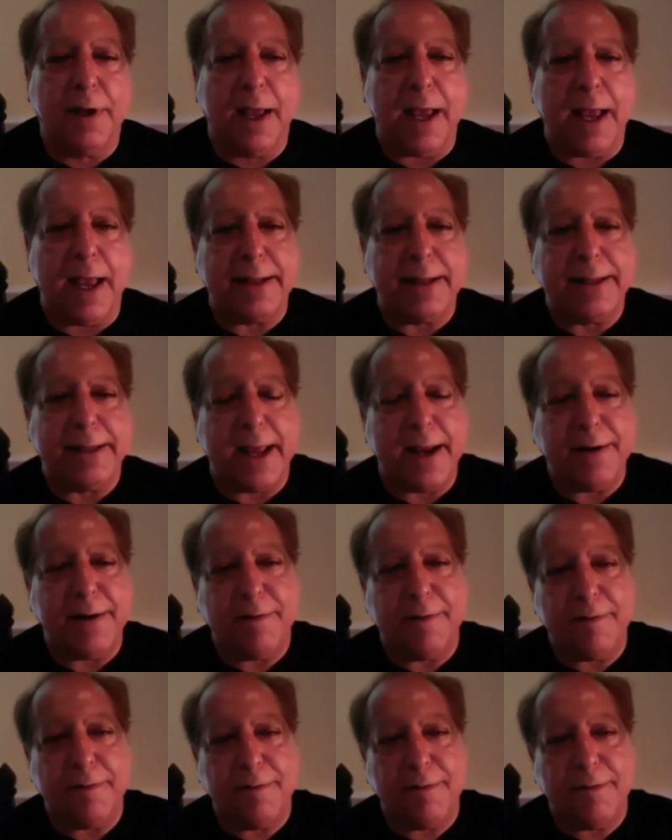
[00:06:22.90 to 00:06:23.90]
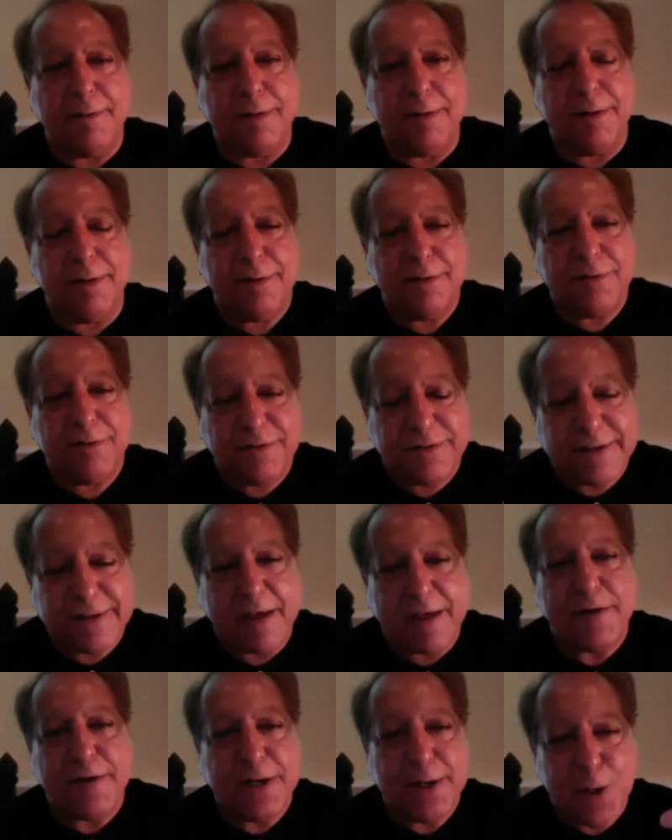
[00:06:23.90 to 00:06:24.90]
And then
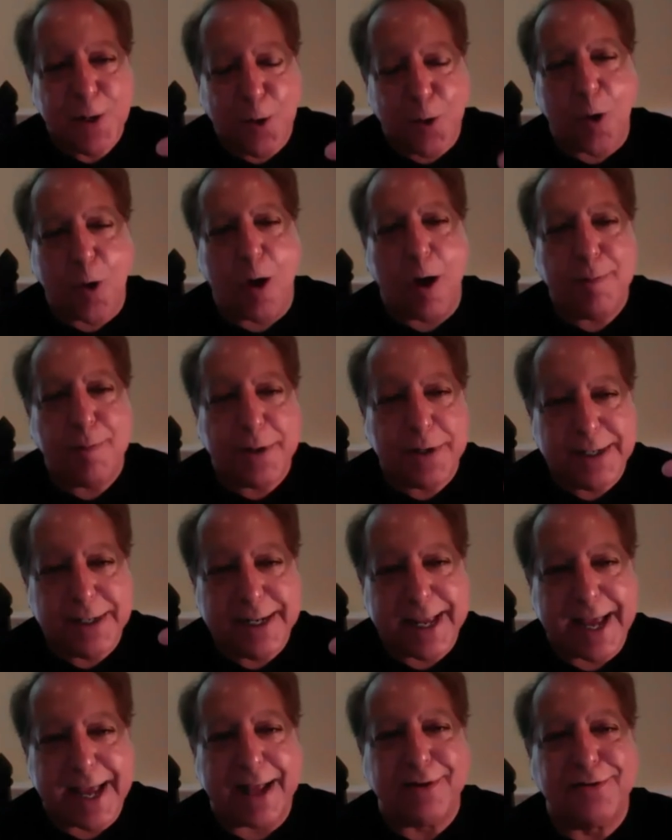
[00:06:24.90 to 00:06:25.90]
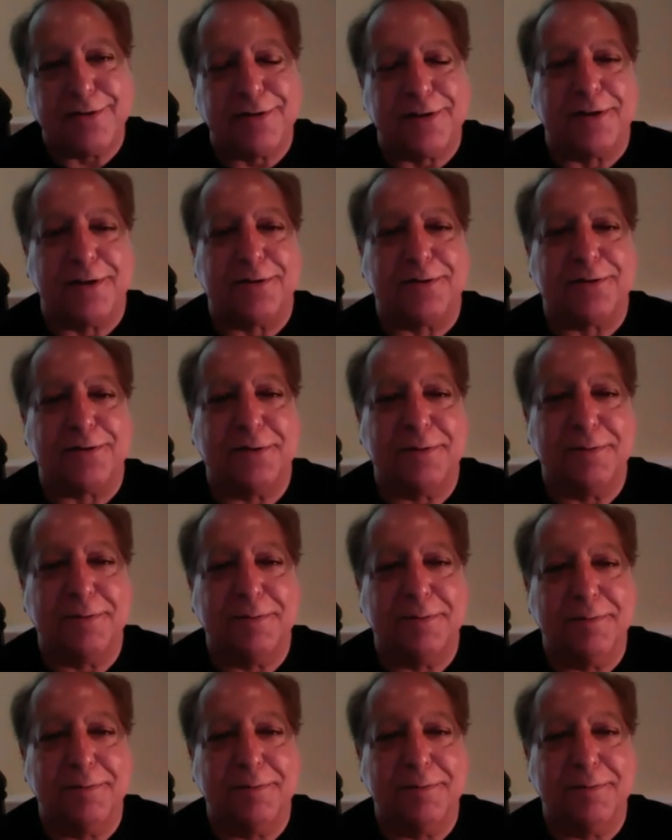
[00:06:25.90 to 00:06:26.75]
seven common cancers,